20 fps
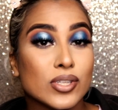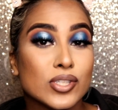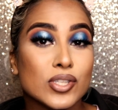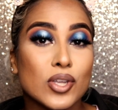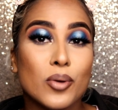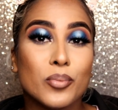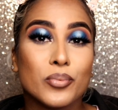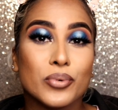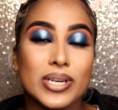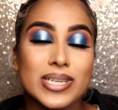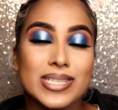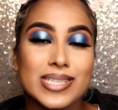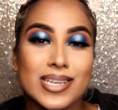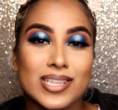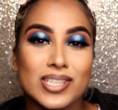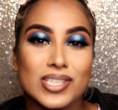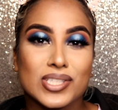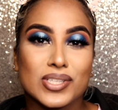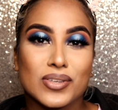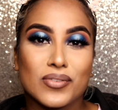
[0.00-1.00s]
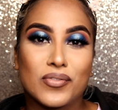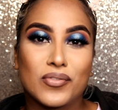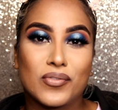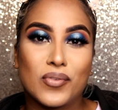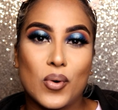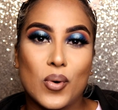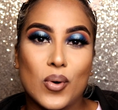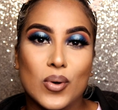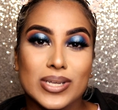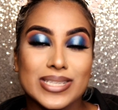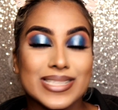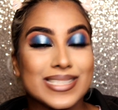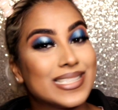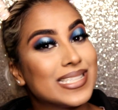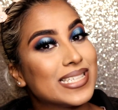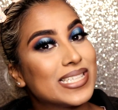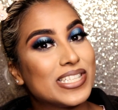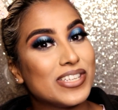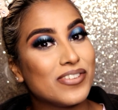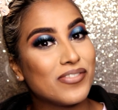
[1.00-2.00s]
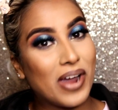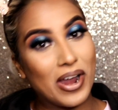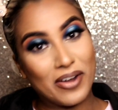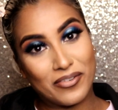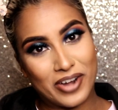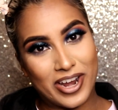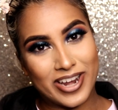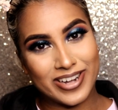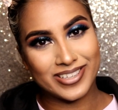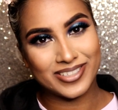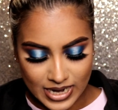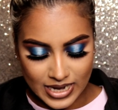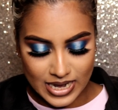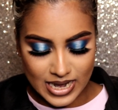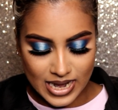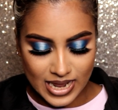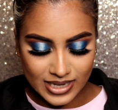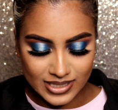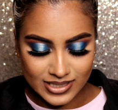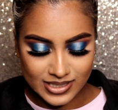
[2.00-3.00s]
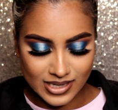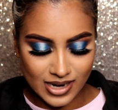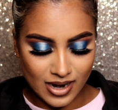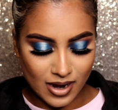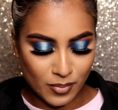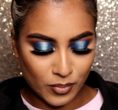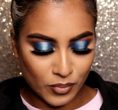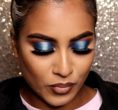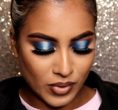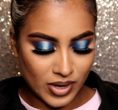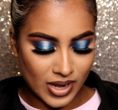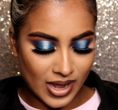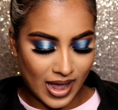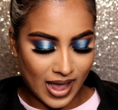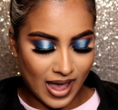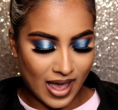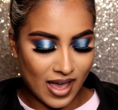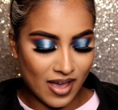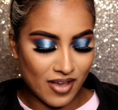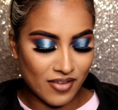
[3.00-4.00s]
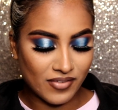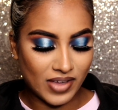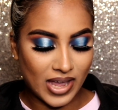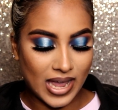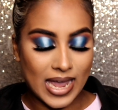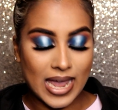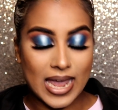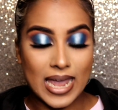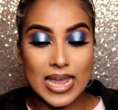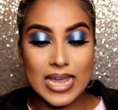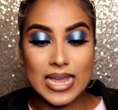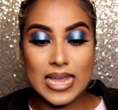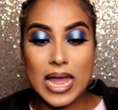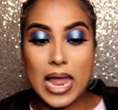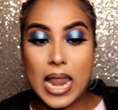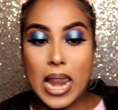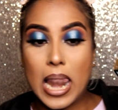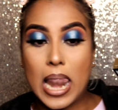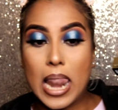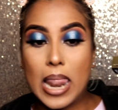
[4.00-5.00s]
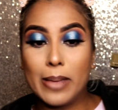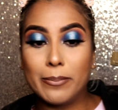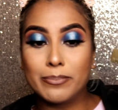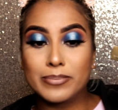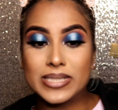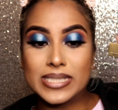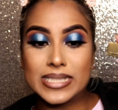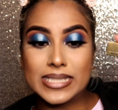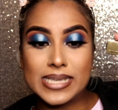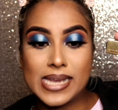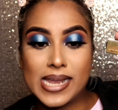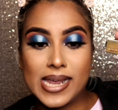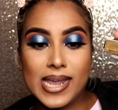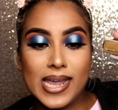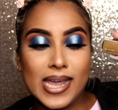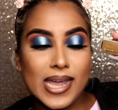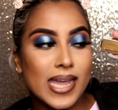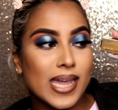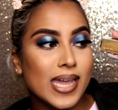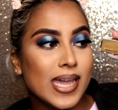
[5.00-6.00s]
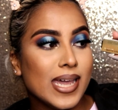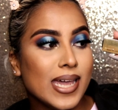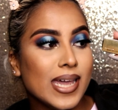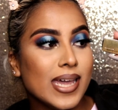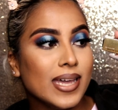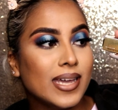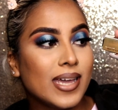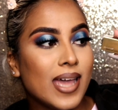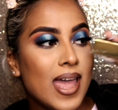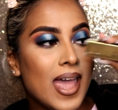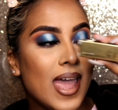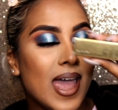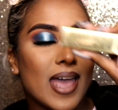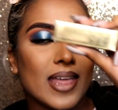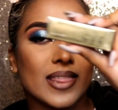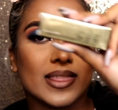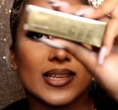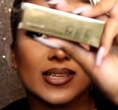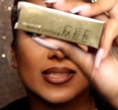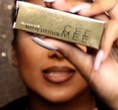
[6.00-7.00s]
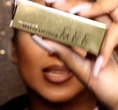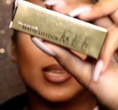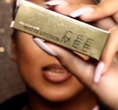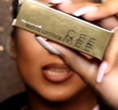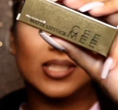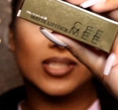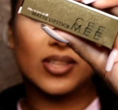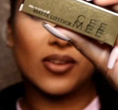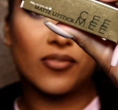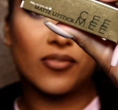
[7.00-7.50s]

the soap retails for 65 Rand. Next up we have a lipstick, and this is